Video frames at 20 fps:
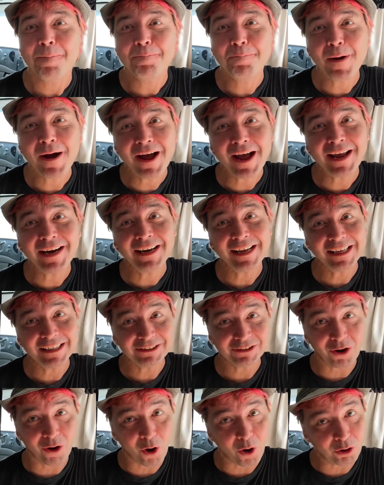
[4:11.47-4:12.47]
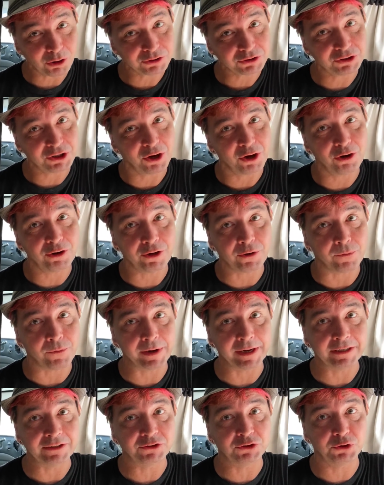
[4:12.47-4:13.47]
but it's also
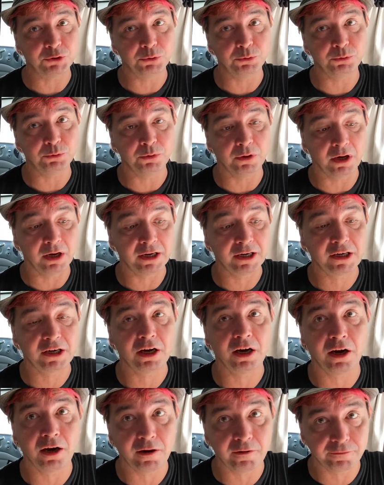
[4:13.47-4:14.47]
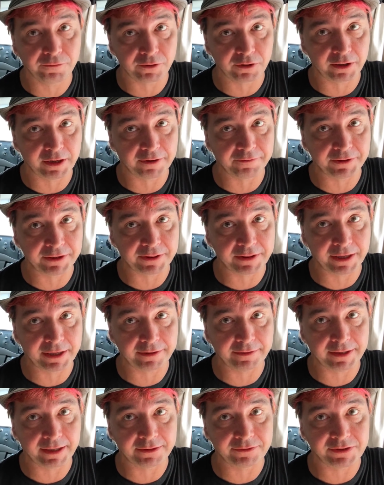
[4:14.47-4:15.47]
going to cover
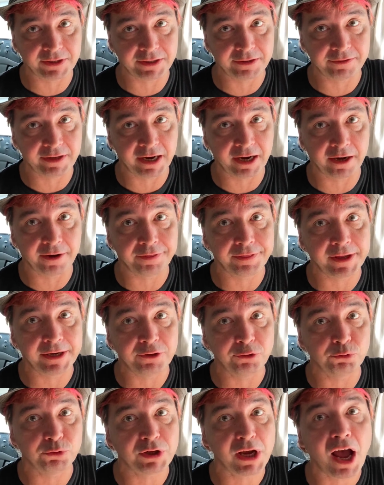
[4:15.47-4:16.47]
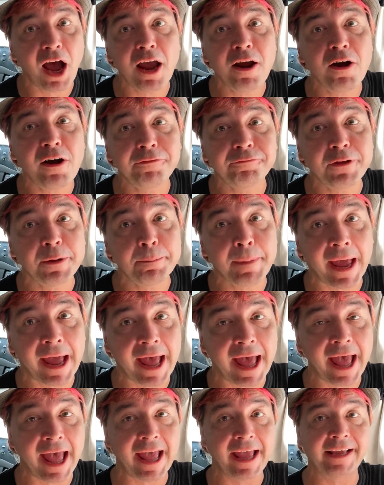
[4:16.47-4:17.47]
everything that's in there. Then you tie off the
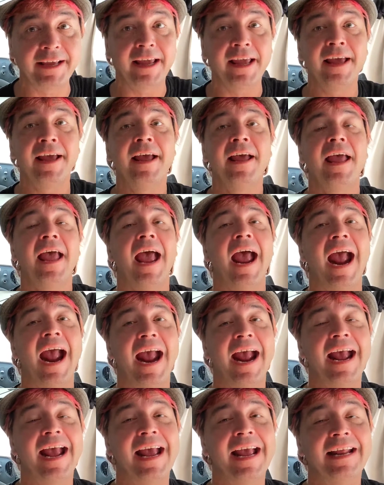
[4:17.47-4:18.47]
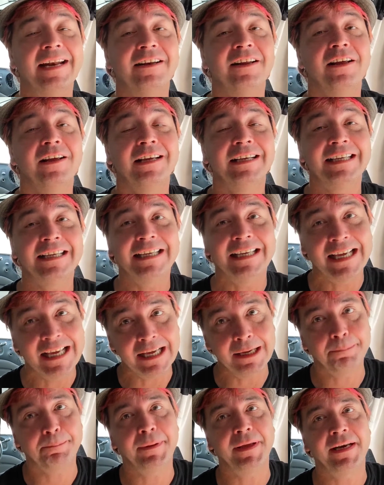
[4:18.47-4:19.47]
bag and
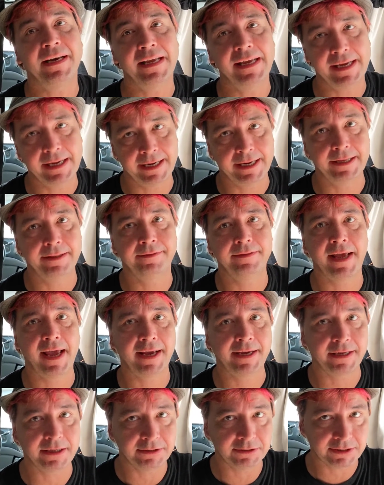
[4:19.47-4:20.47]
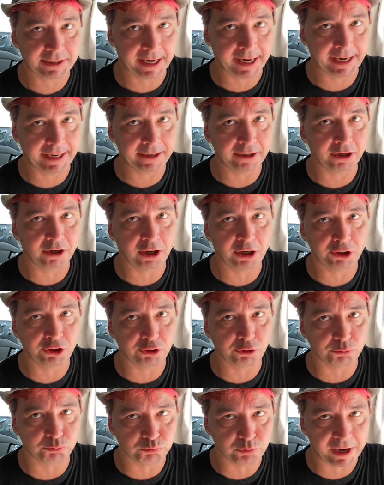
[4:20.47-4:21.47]
keep it in that container and
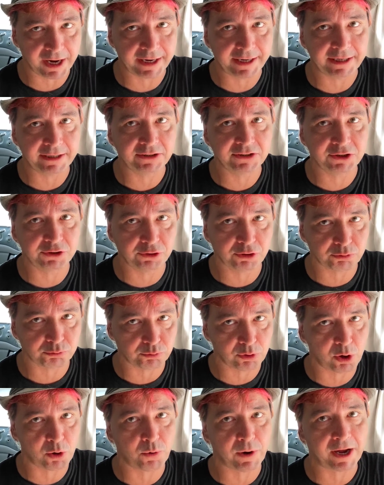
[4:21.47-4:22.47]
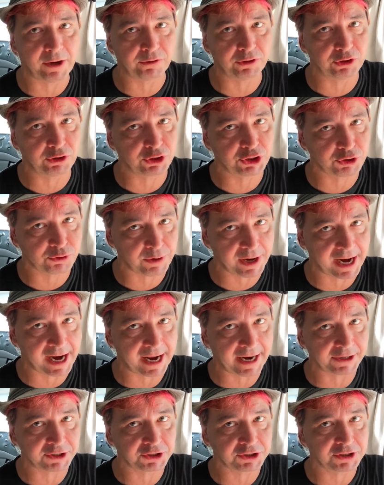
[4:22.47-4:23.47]
you're ready to throw out your
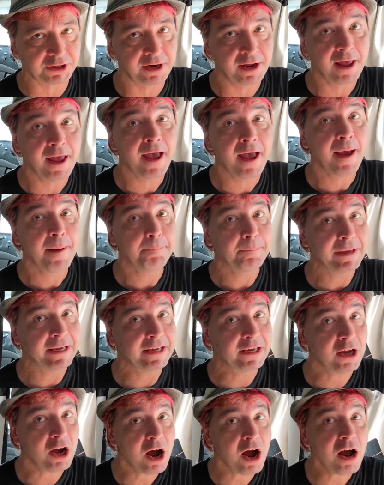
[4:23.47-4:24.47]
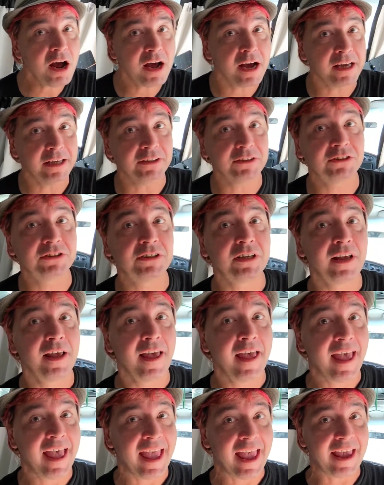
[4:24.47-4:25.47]
trash. Because
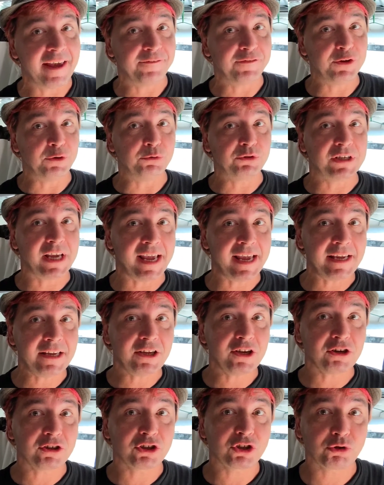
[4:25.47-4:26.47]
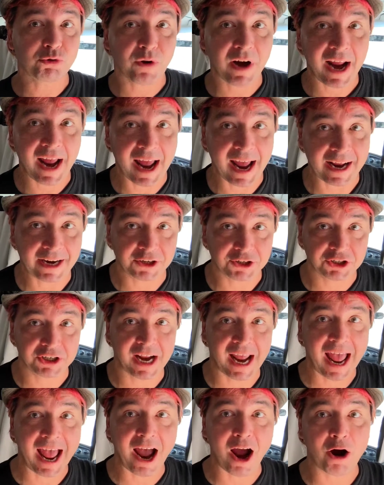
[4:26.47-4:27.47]
if you take your trash
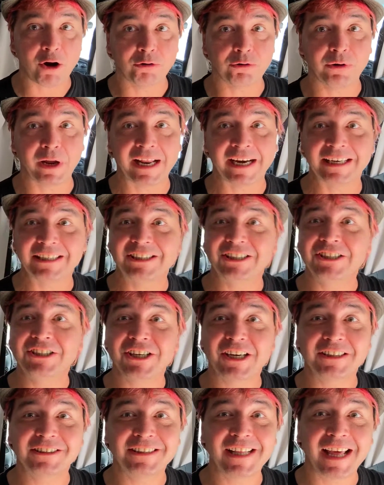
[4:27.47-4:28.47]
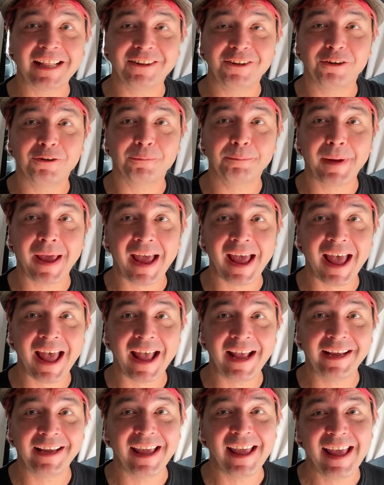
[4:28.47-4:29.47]
out and it's just that little
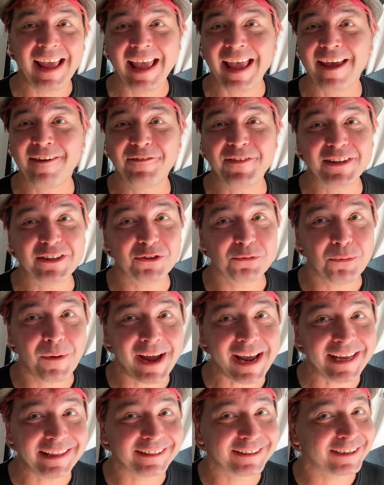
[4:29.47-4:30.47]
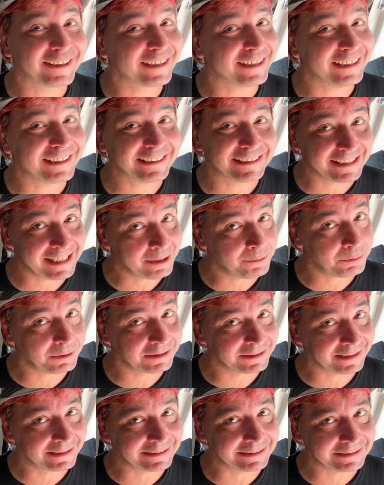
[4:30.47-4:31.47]
bag, if it's white, they're going to see
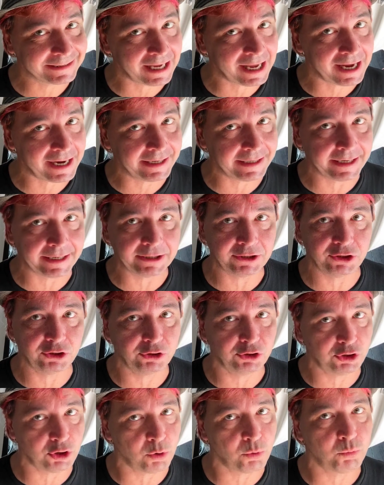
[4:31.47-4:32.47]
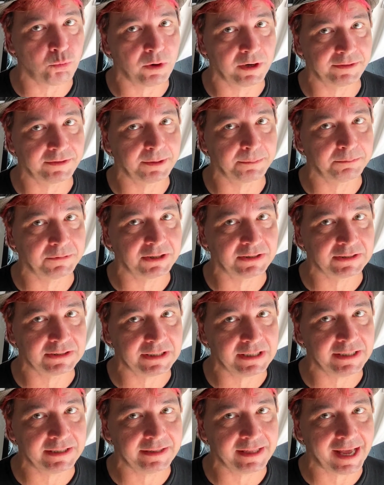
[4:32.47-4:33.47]
what's inside it. You don't want them to
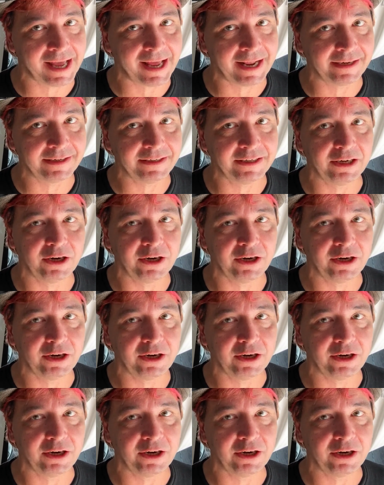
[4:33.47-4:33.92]
see that,